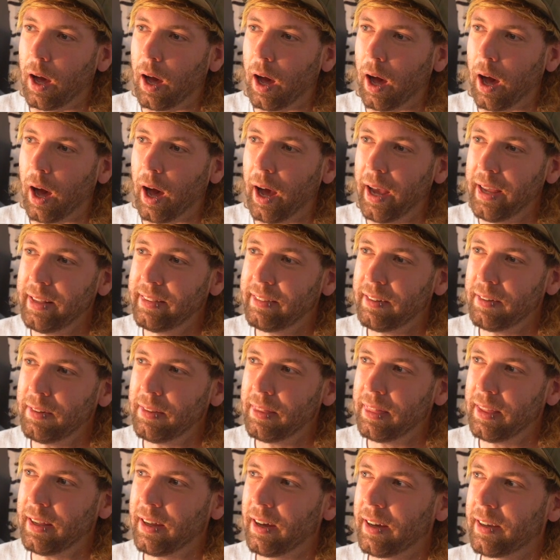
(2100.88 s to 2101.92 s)
I don't
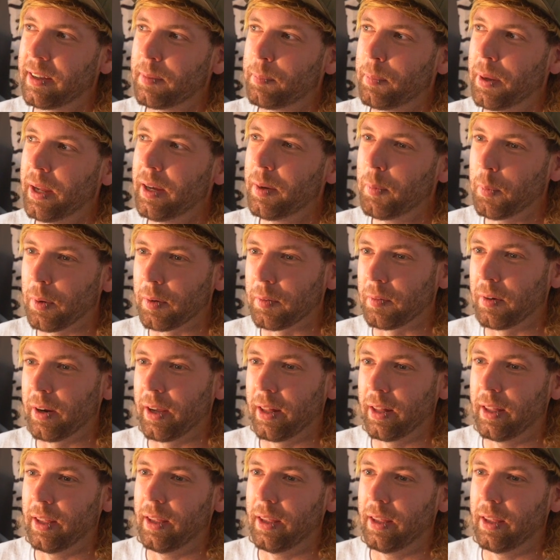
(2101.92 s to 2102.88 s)
think I could pick one, really.